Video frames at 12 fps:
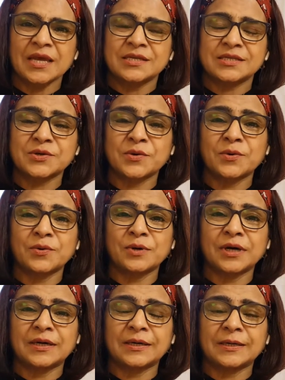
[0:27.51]

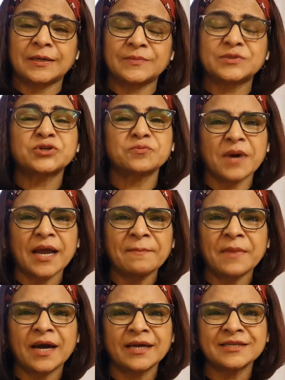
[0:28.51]
So to my
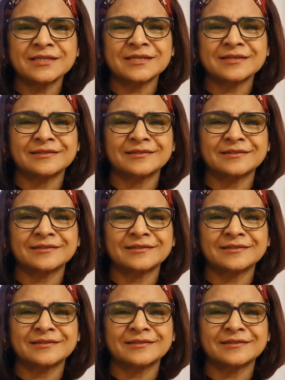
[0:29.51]
mind,